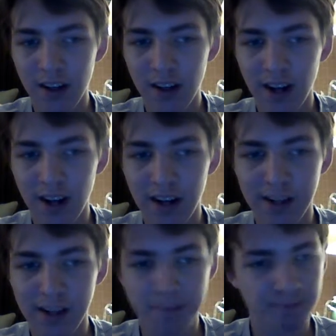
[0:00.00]

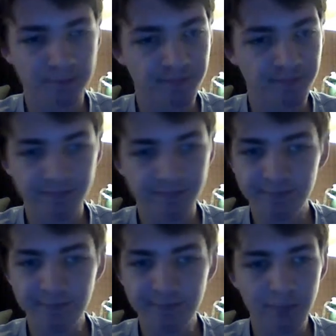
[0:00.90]
I
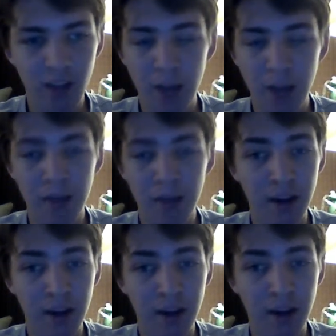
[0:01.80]
mean, by
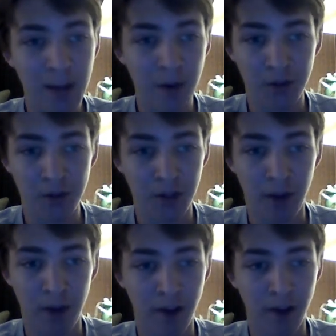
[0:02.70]
this time I wasn't really
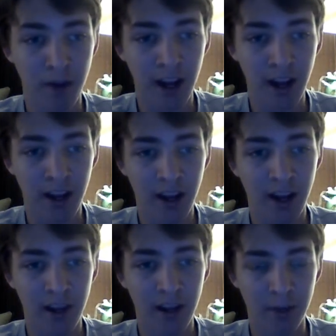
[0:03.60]
bothered by it,
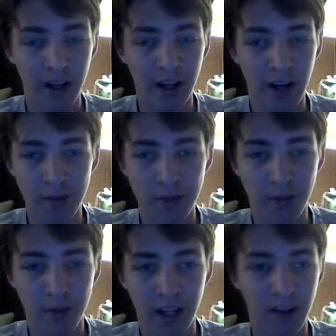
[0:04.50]
but I'm just
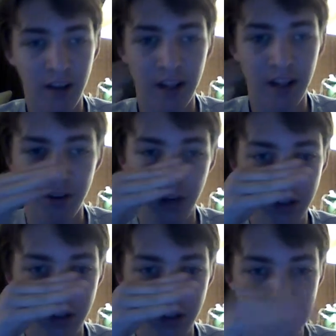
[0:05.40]
putting it into
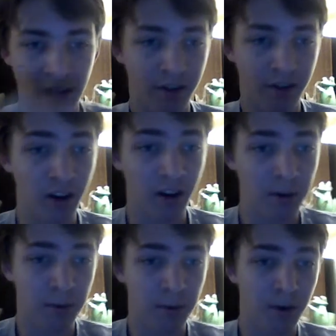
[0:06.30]
retrospect for other
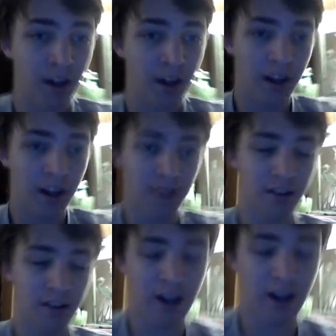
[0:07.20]
people, because
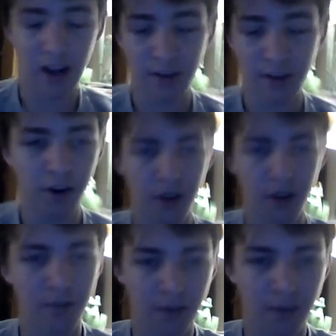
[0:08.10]
I've heard
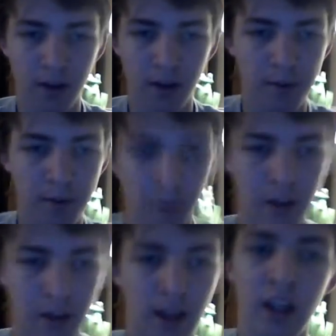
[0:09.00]
from other people that
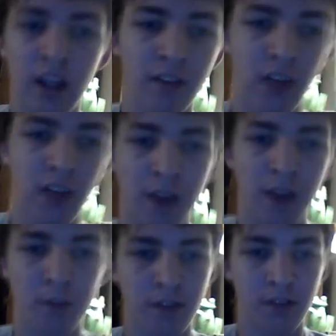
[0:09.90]
the ending of the game
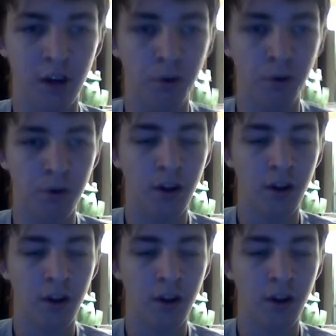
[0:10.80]
wasn't that cool.